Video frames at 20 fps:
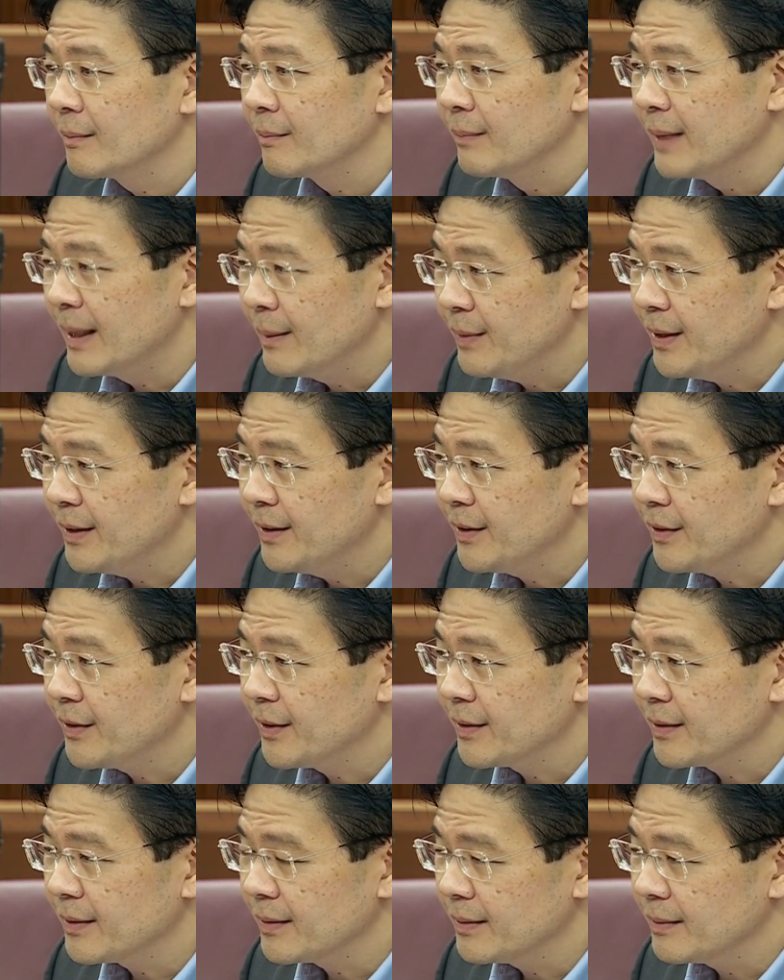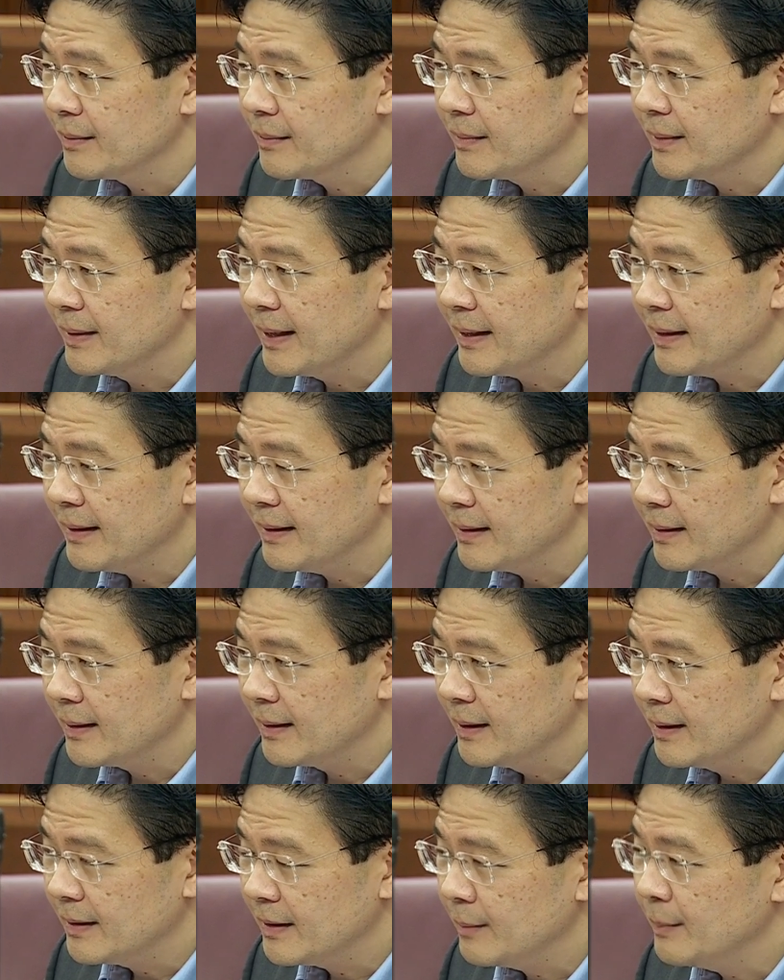maybe this is taking it a
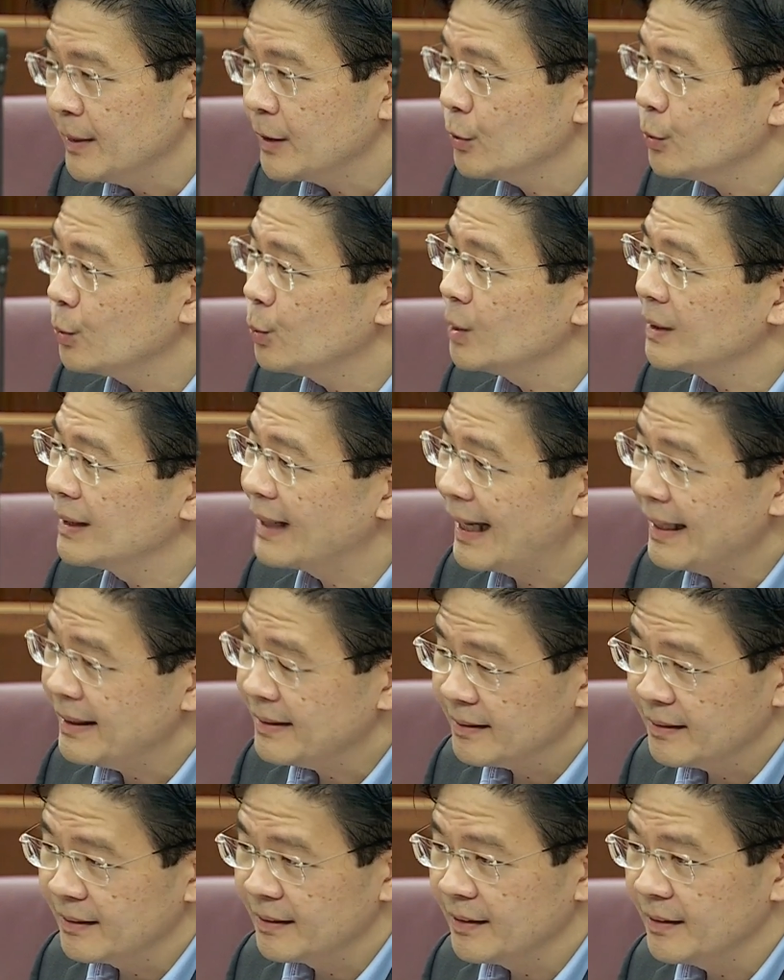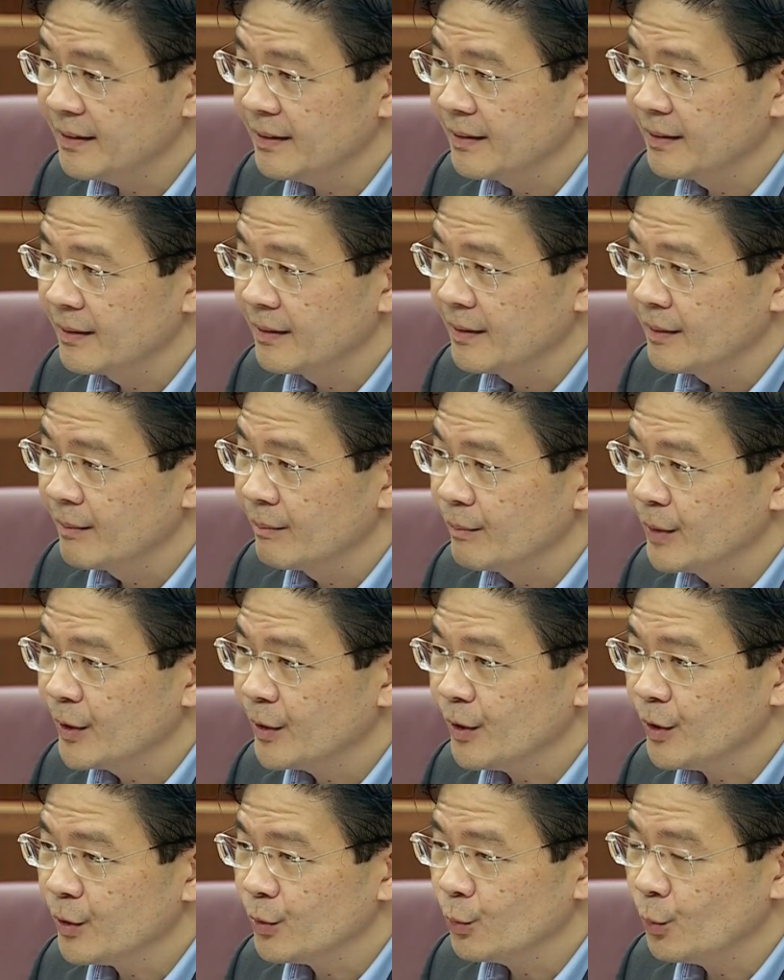little bit too lightly
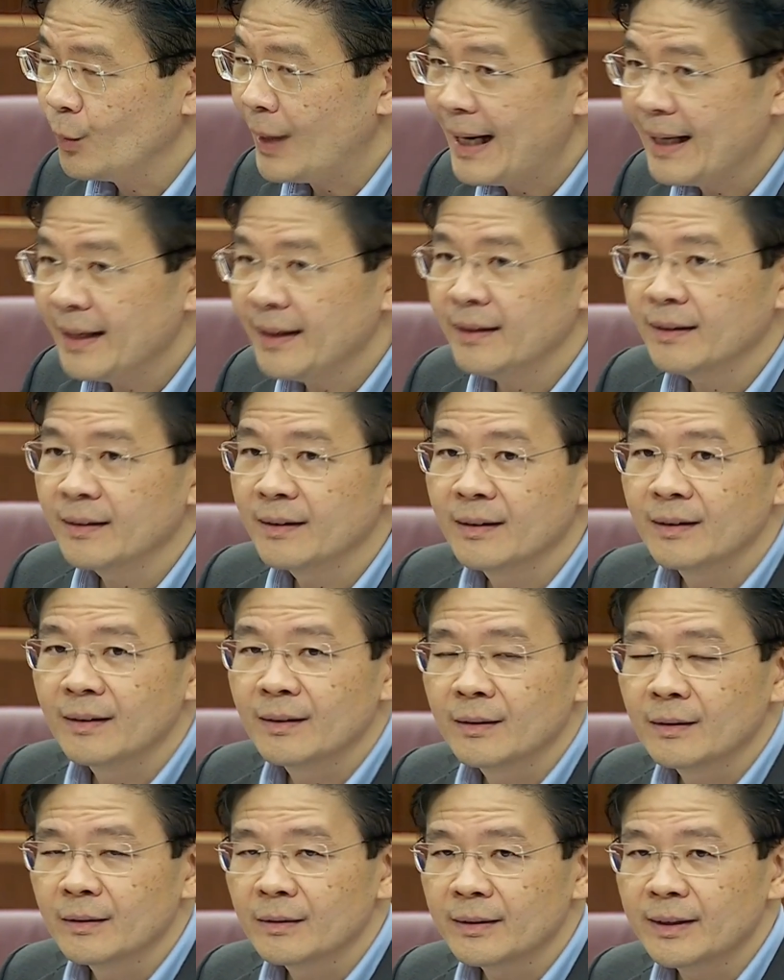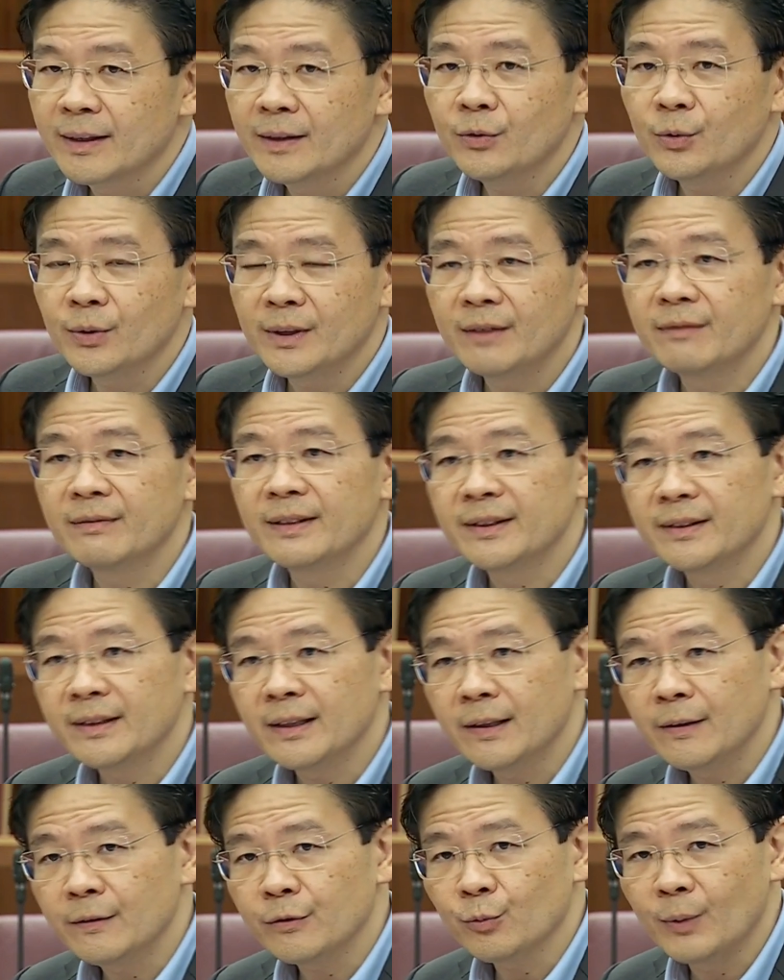because why turn to the
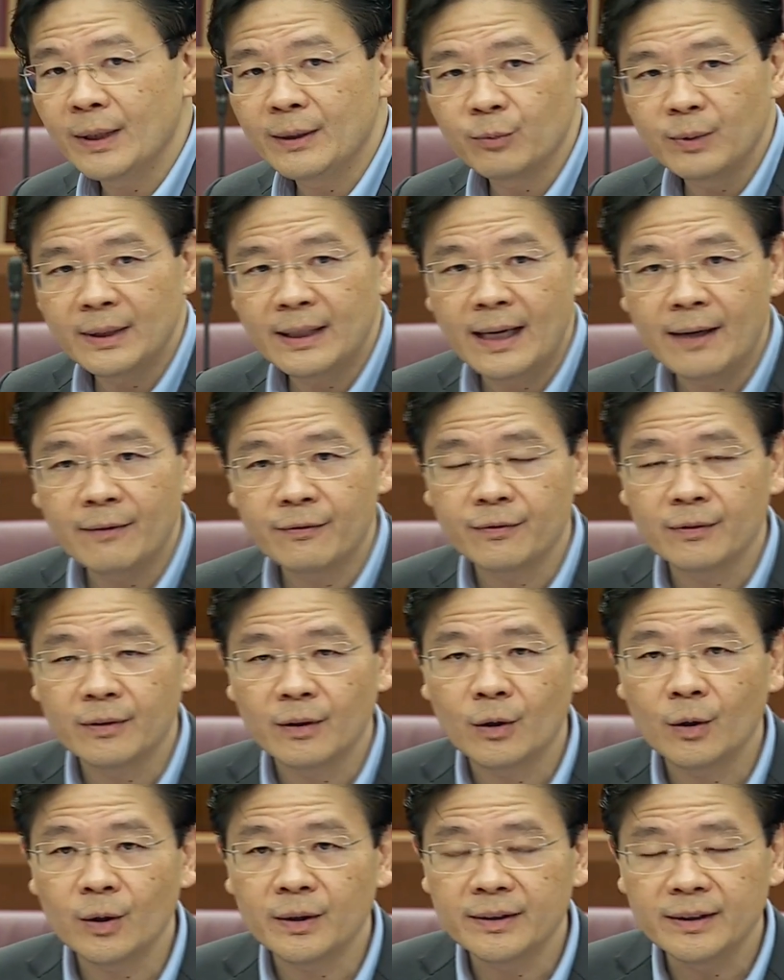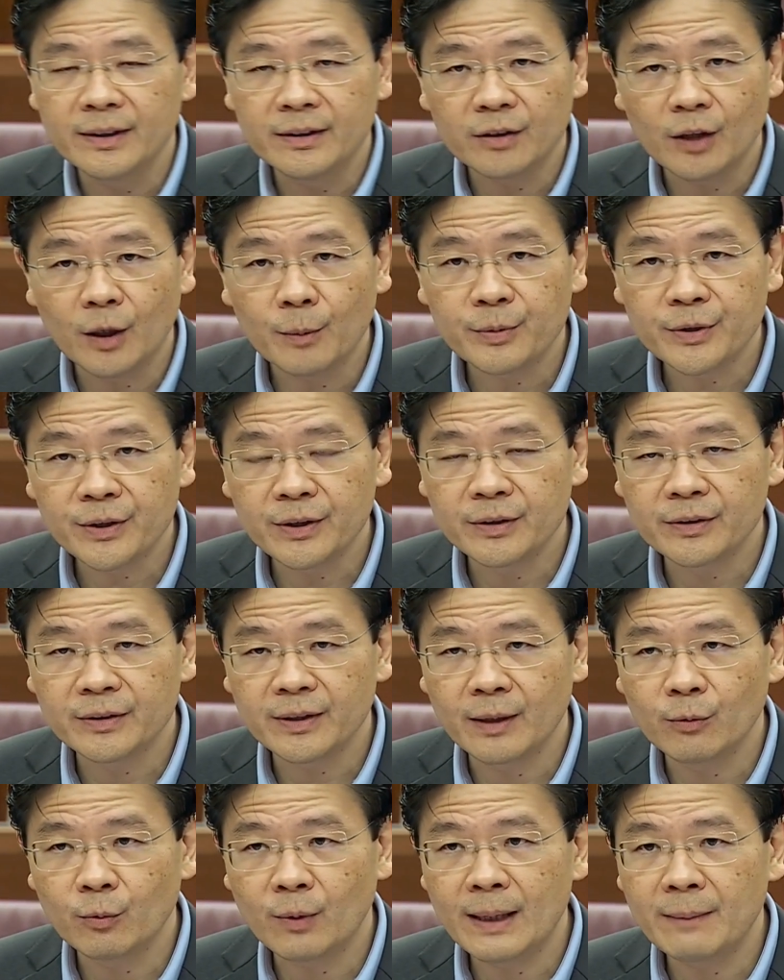reserves when we have all these options
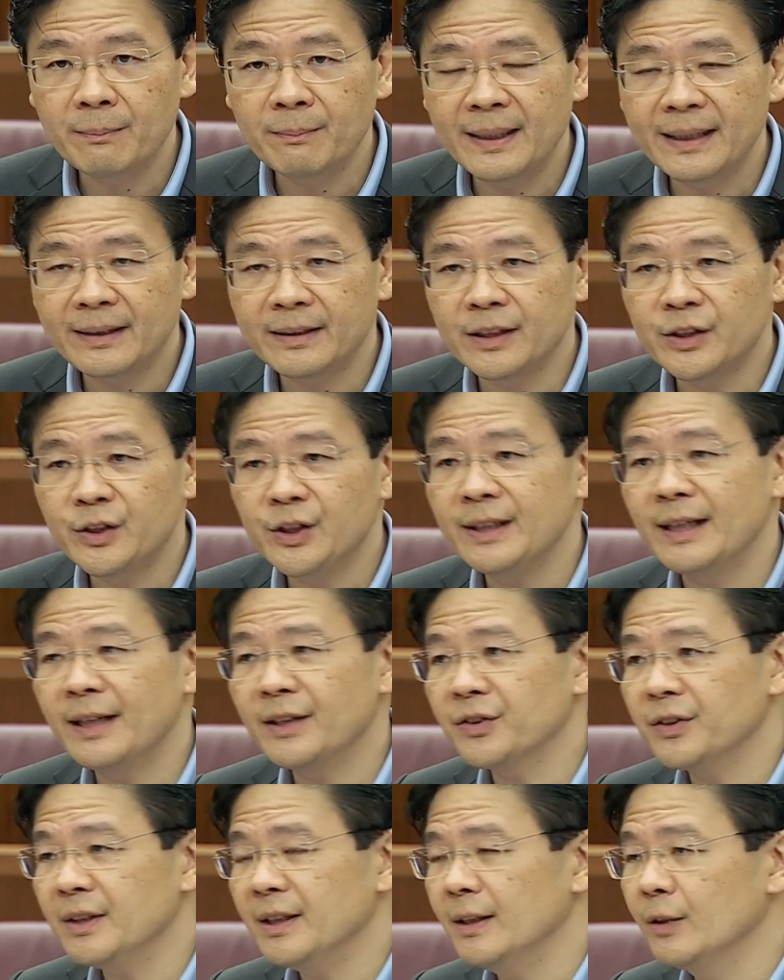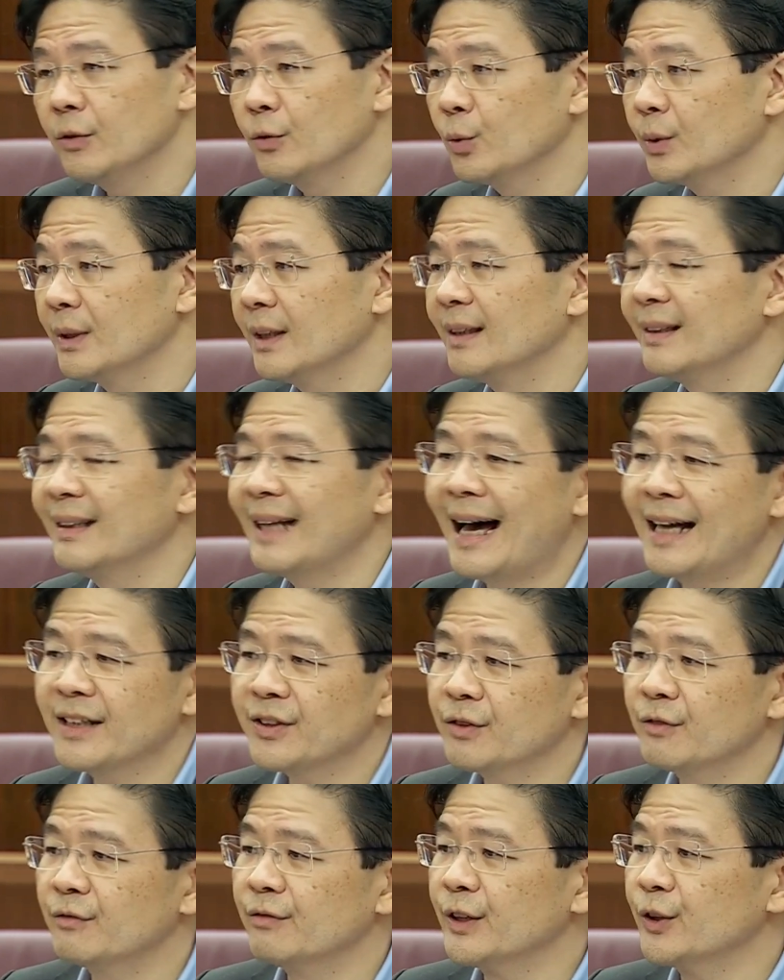and why make the GST into the
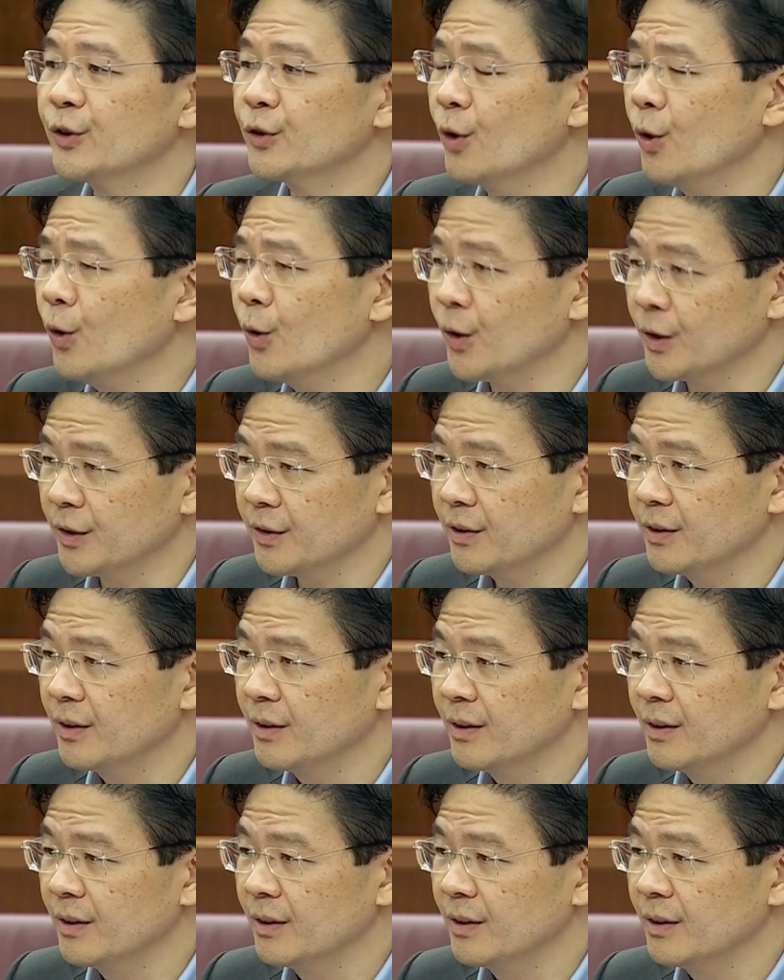last resort?